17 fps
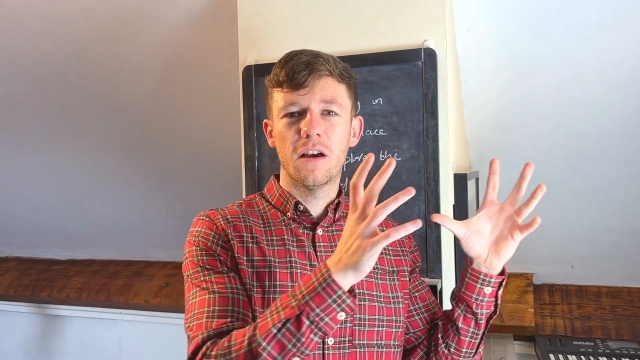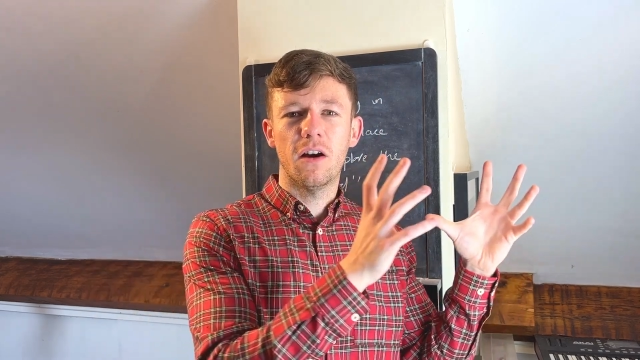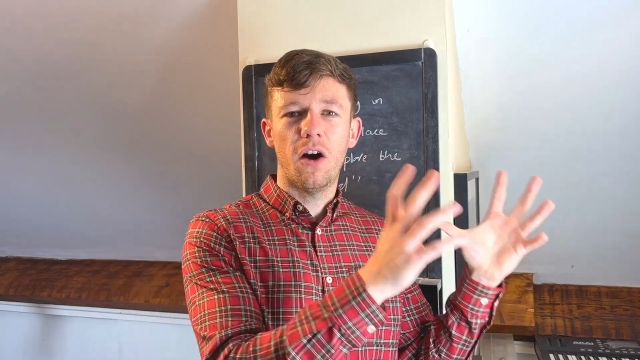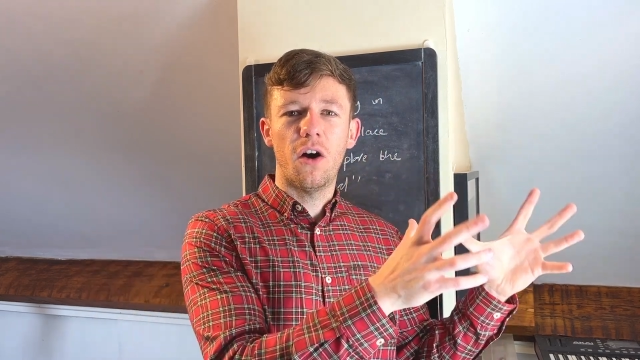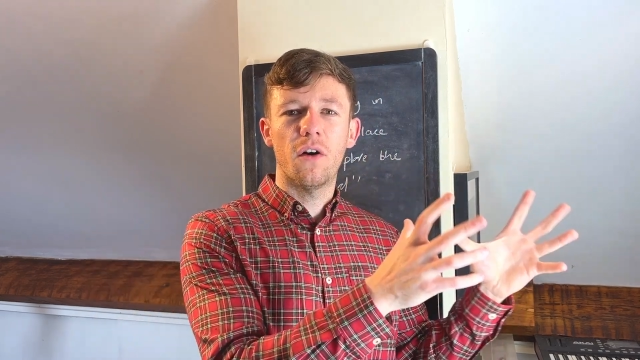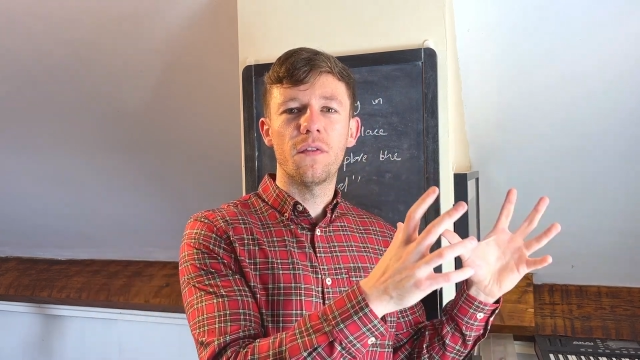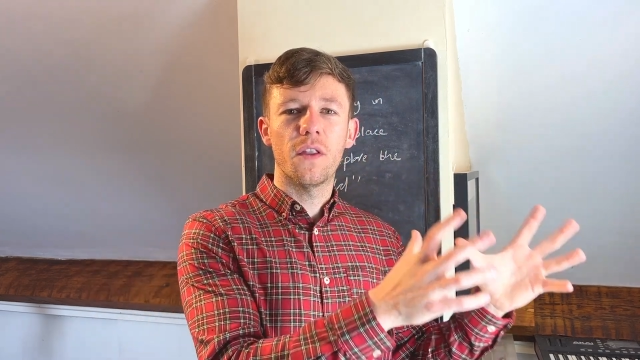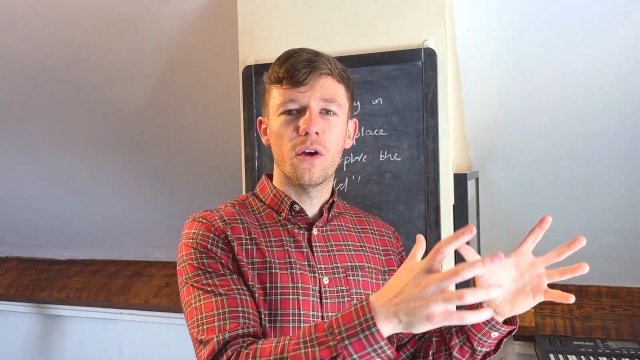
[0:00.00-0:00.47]

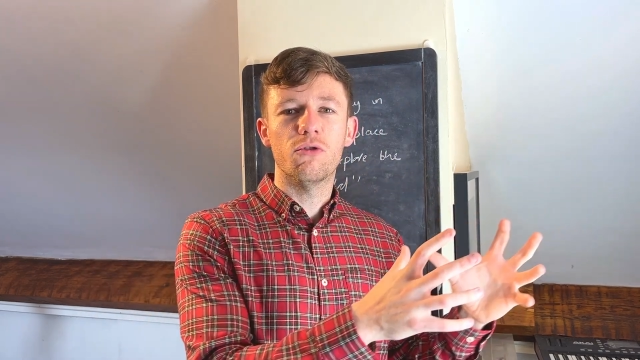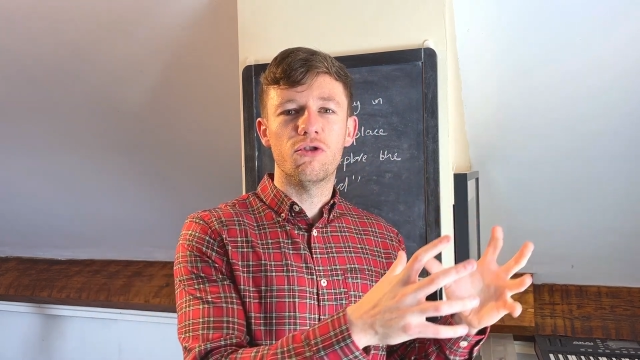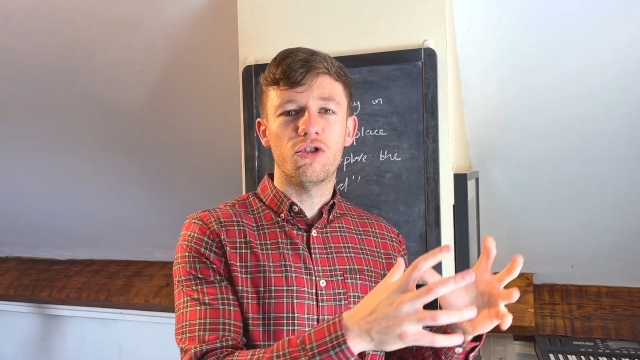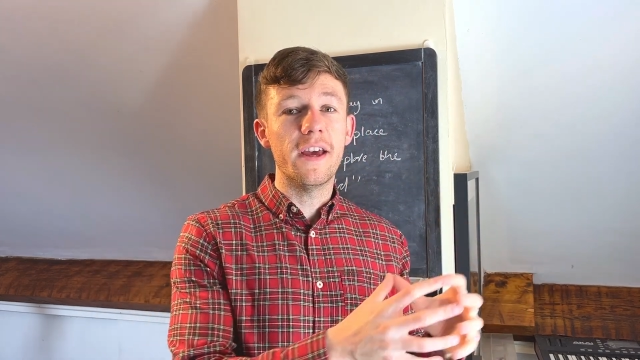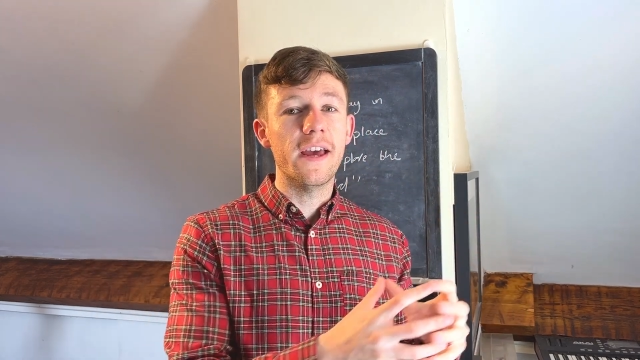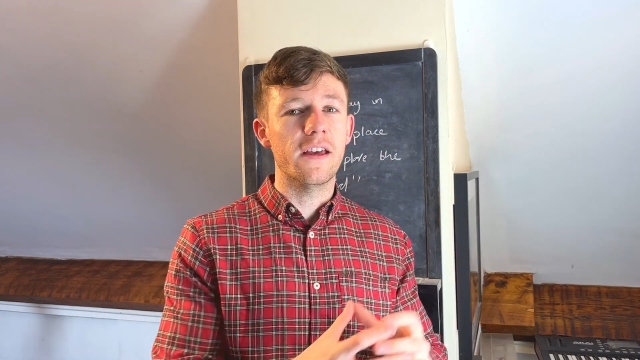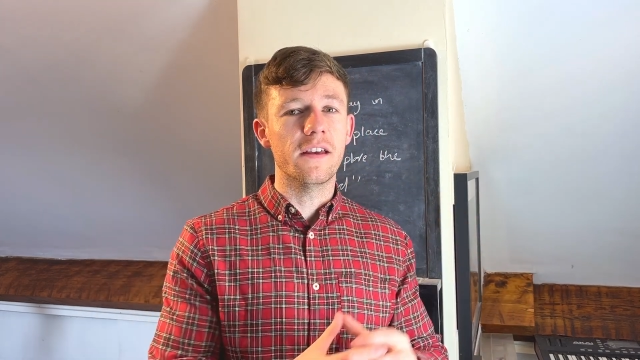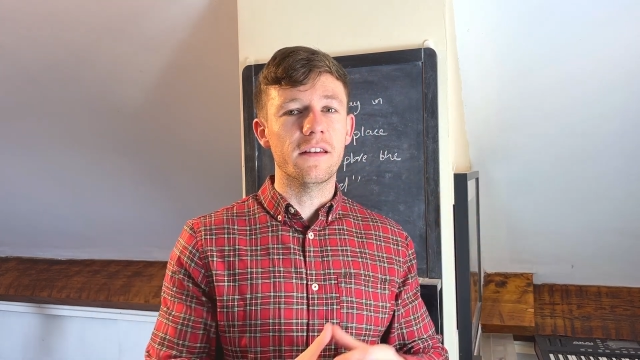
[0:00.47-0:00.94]
on those
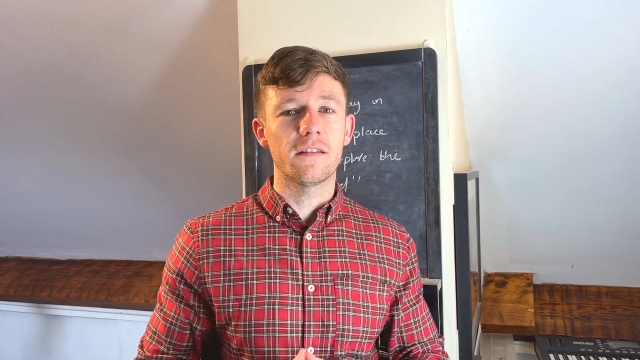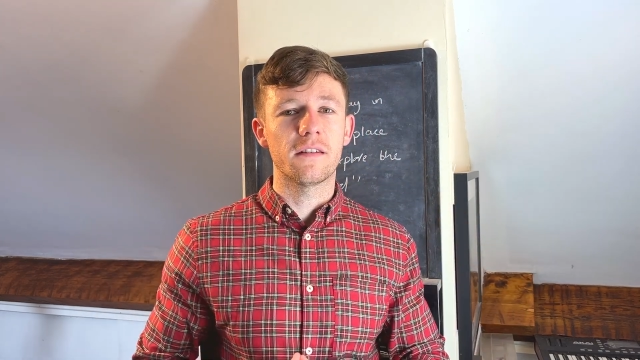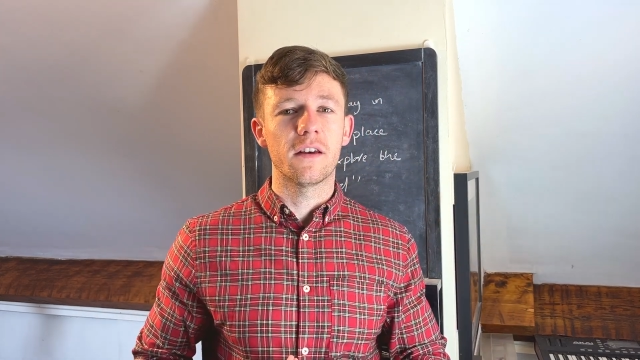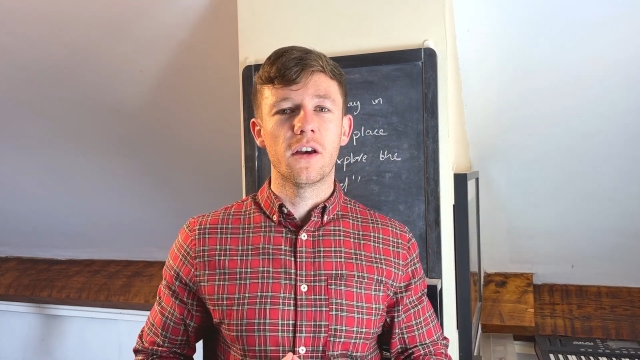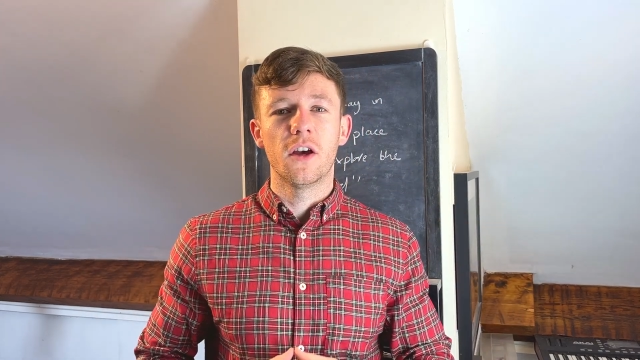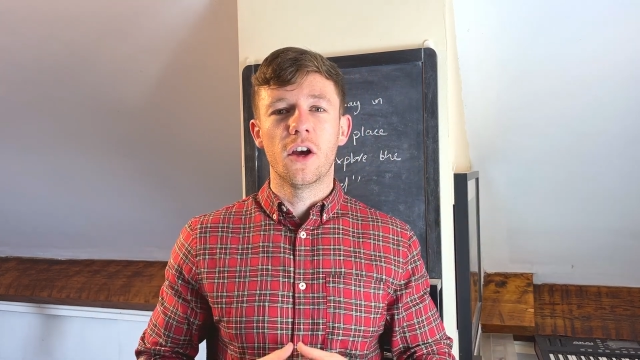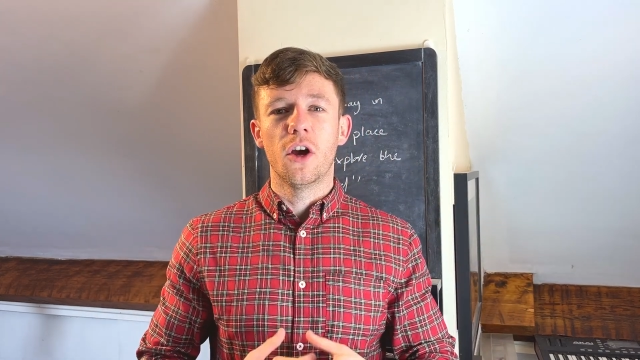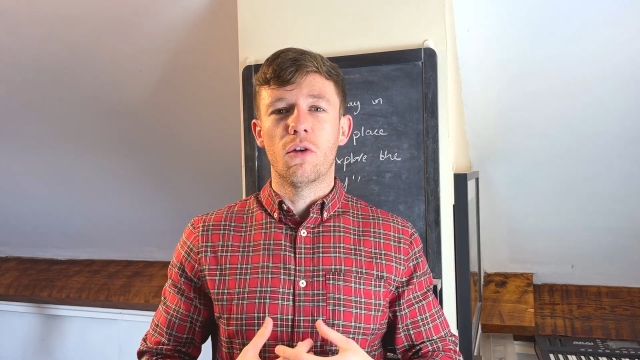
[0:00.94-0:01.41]
years
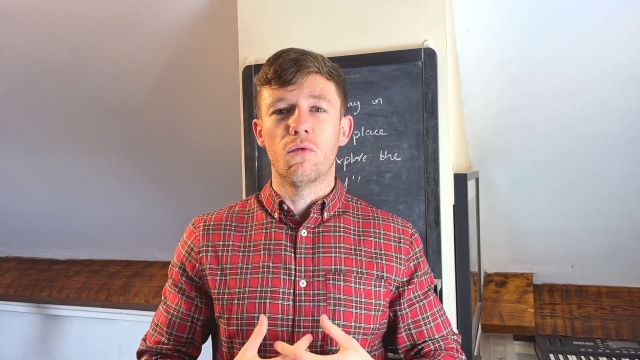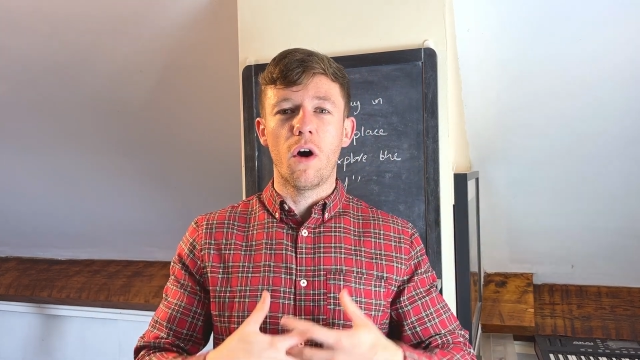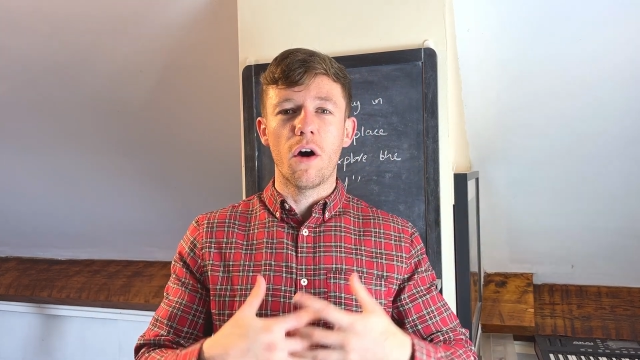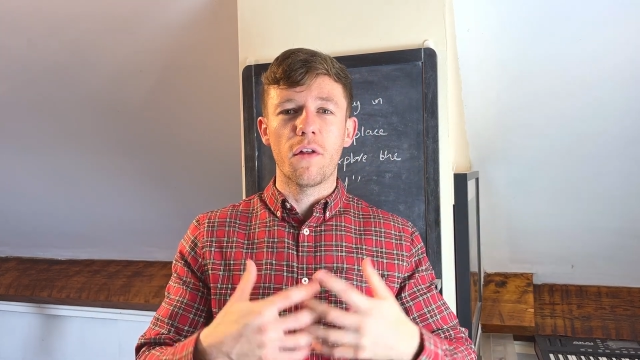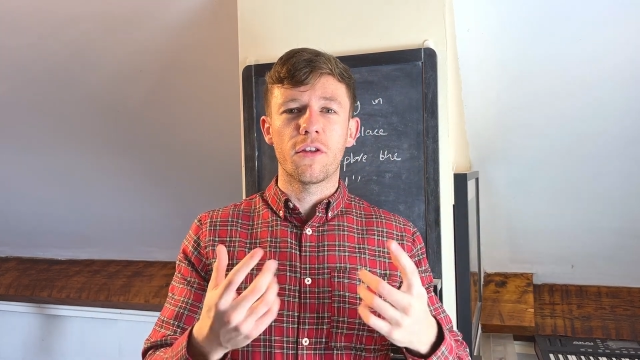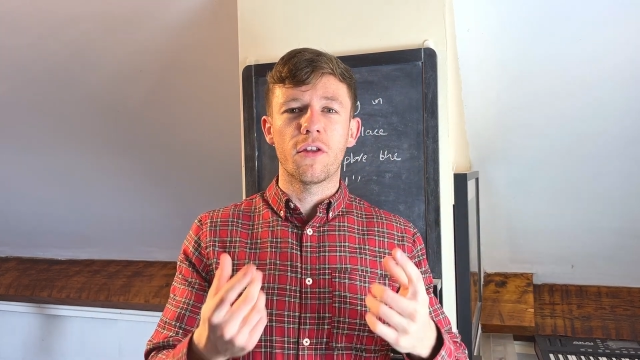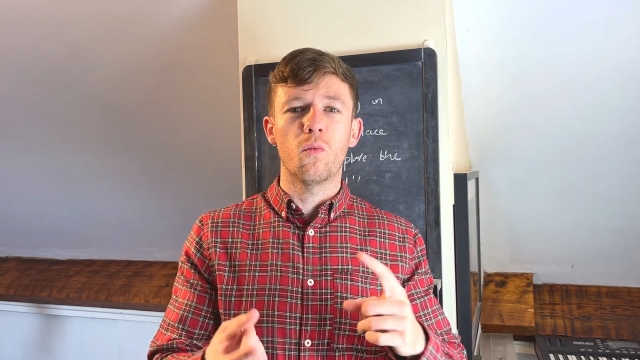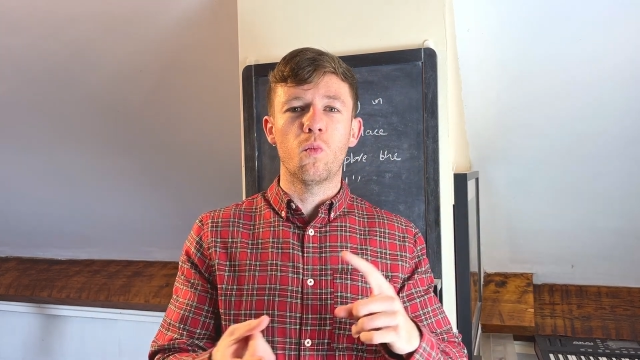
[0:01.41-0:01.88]

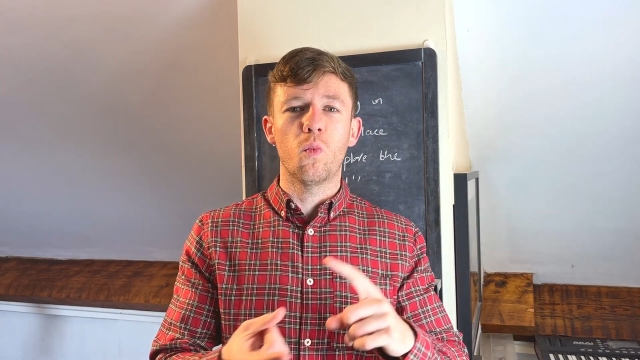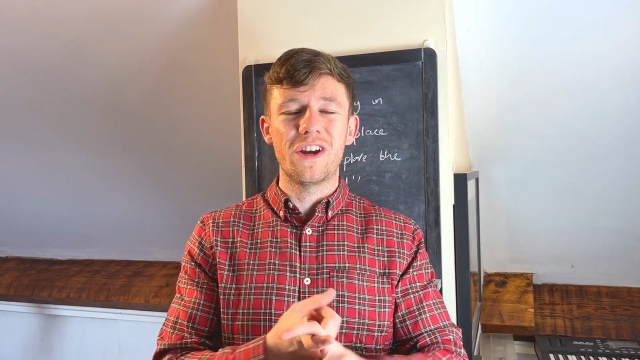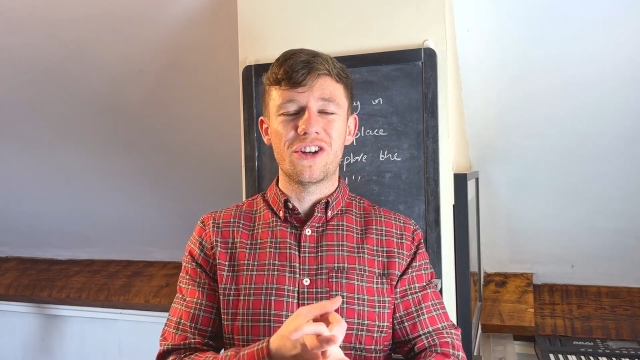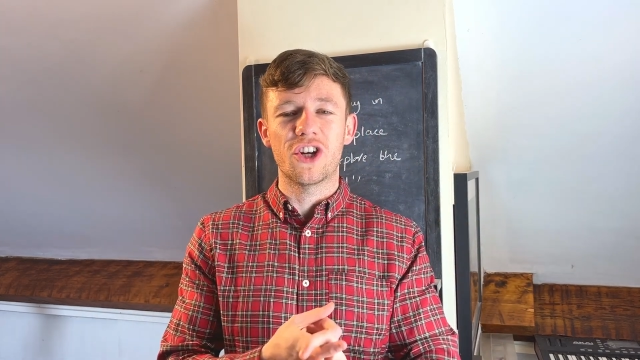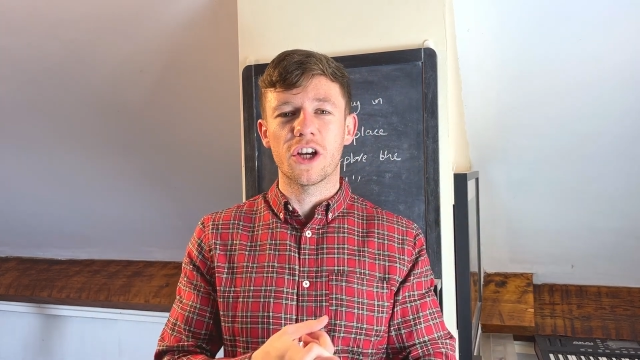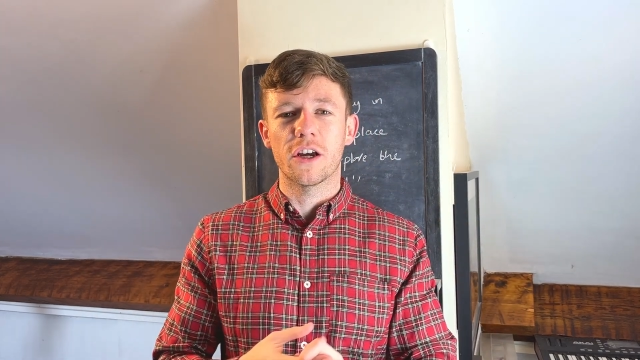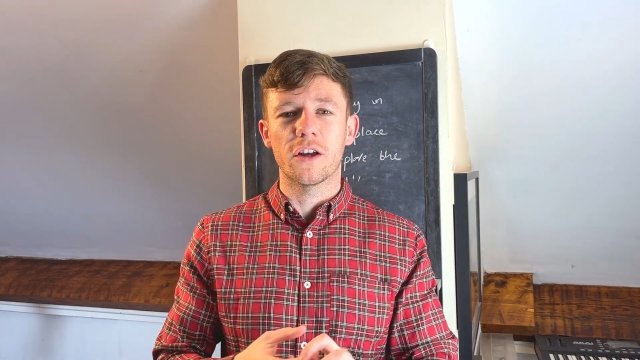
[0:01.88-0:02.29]
rather than wishing